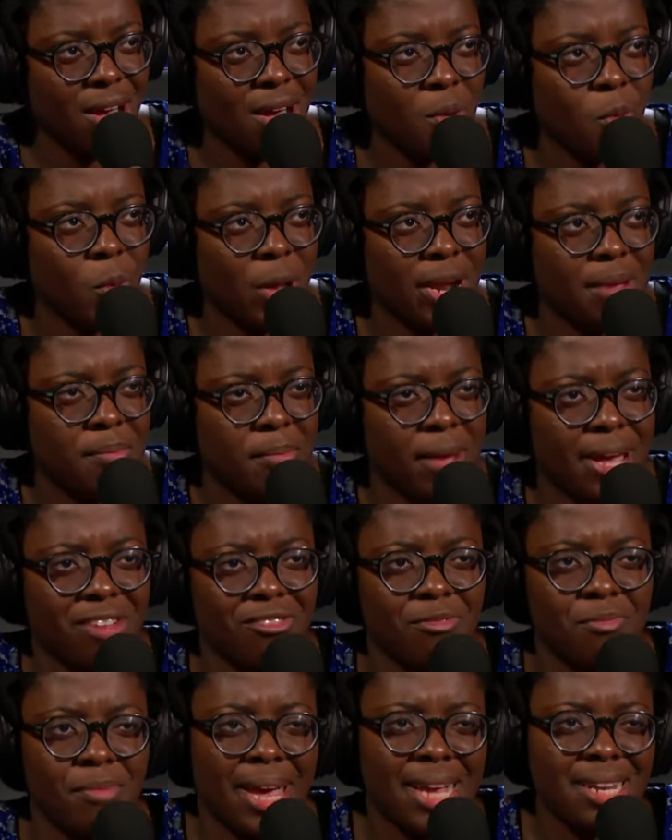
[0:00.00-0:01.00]
uh, what it might
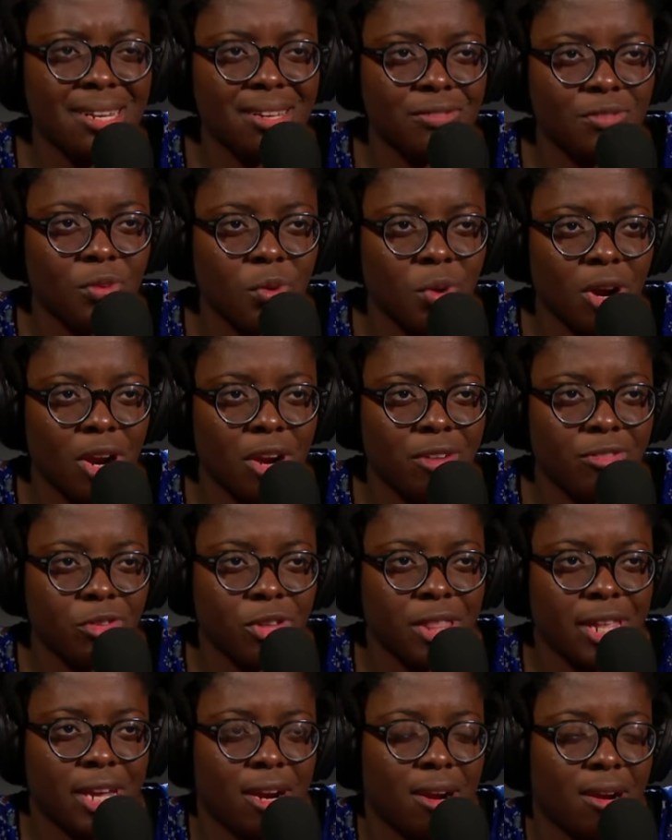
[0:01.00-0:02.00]
have meant for for
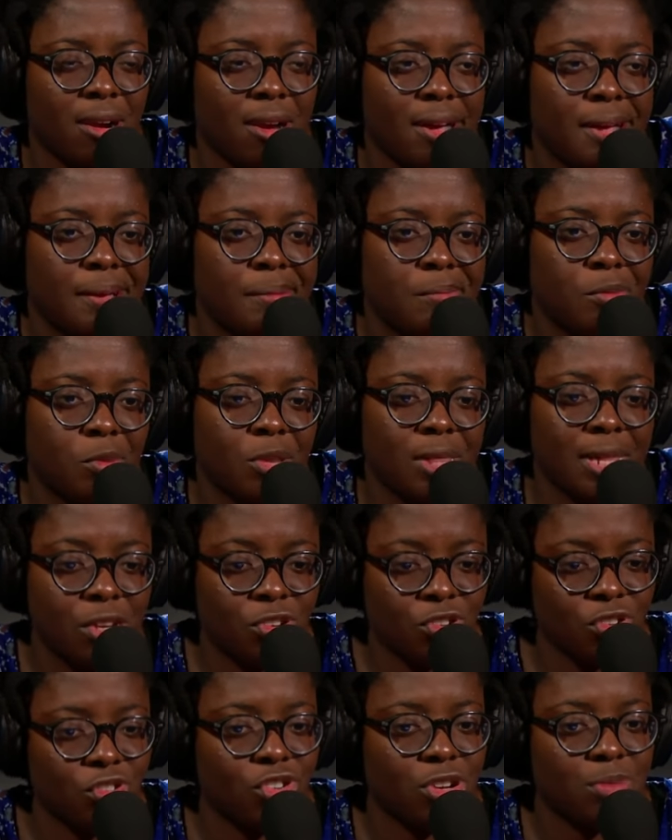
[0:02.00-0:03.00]
their um,
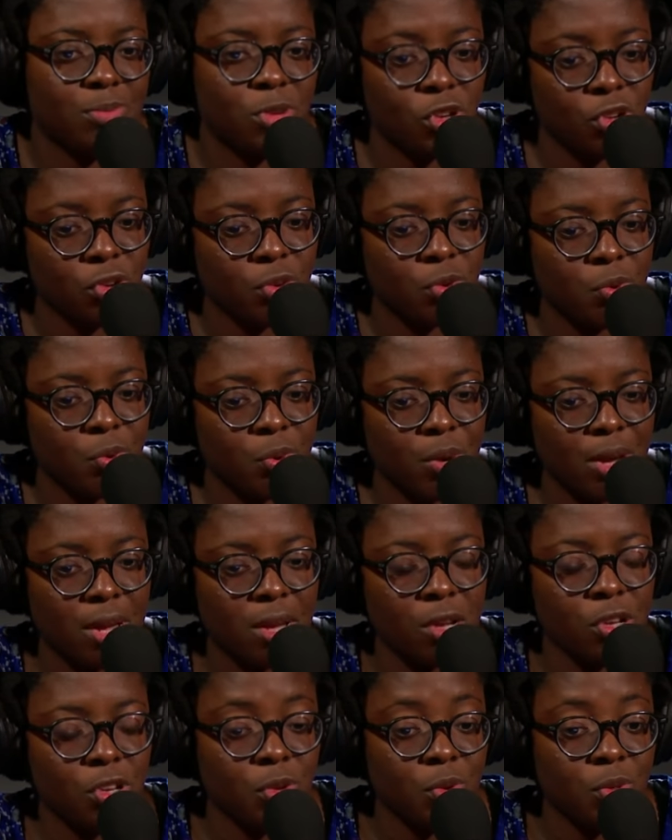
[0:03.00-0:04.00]
relationship to
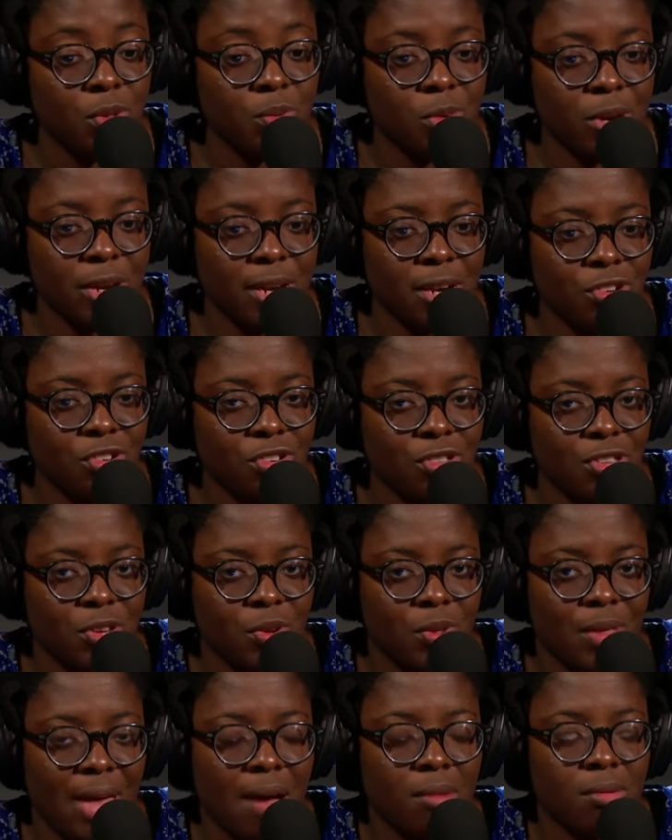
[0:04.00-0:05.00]
to the British, and
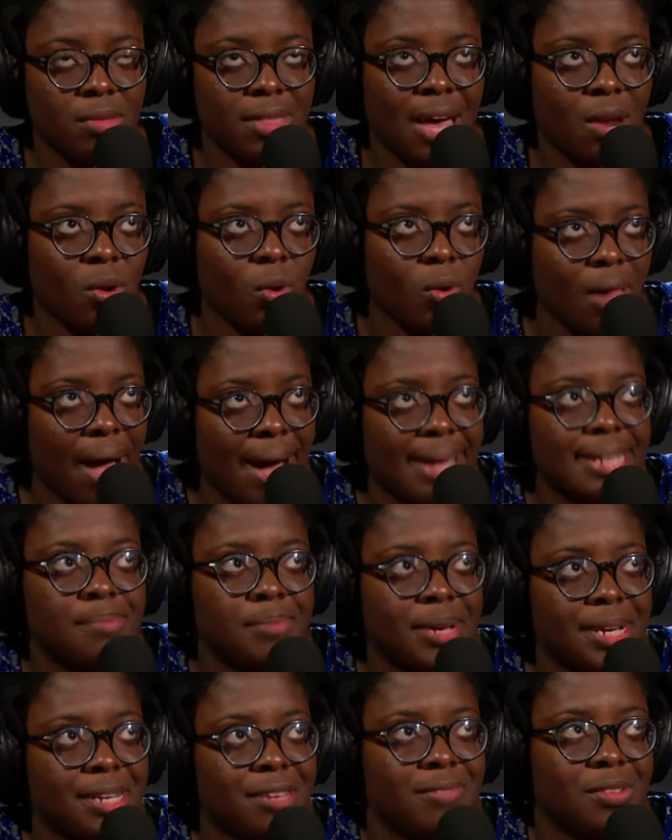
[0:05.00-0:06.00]
so that that whole
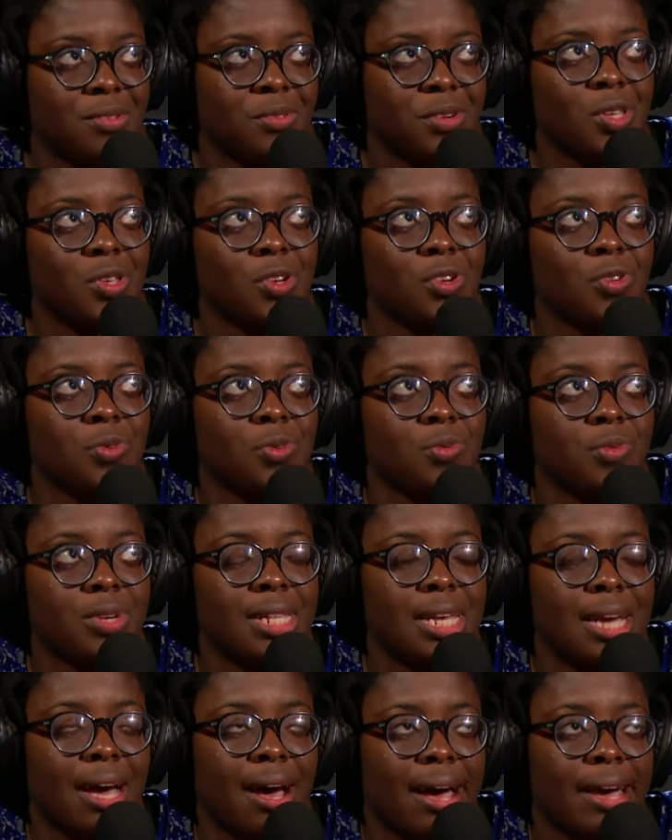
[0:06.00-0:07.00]
aspect of the research was
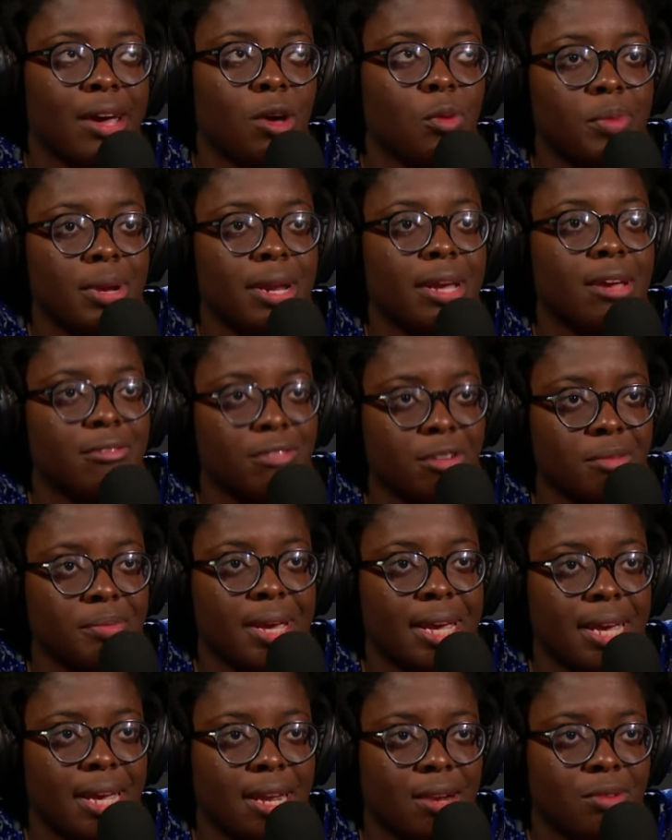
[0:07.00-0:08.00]
really eye opening for
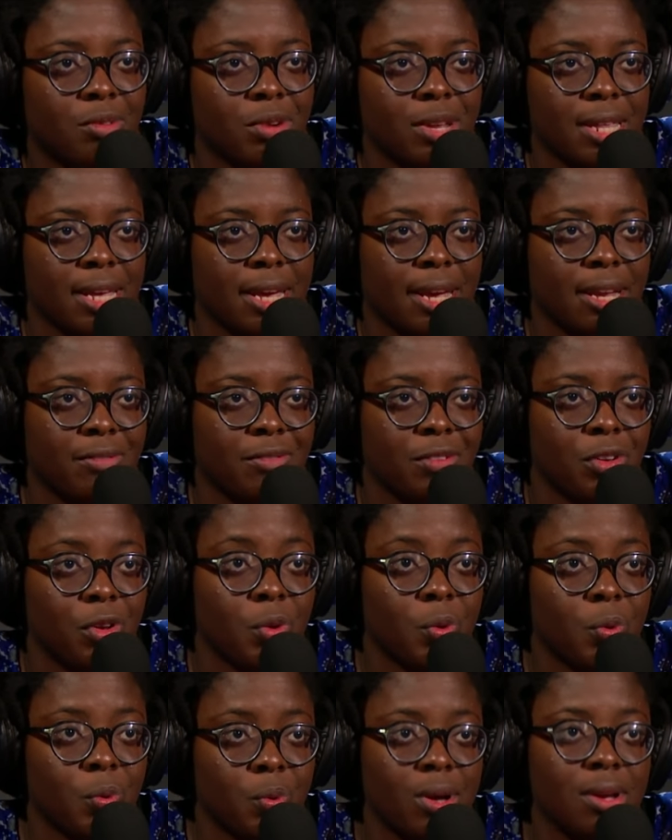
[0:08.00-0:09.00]
me and really kind of
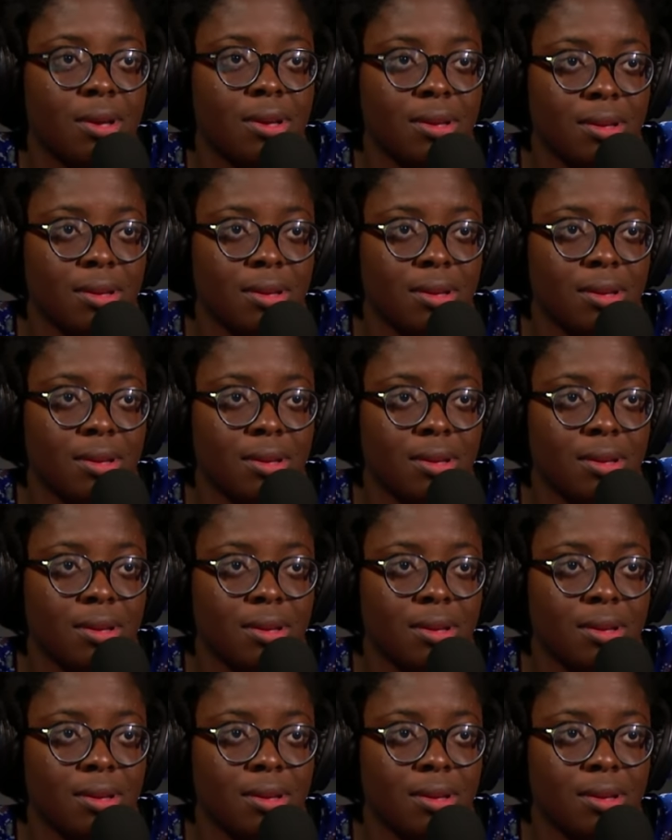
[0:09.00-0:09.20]
new.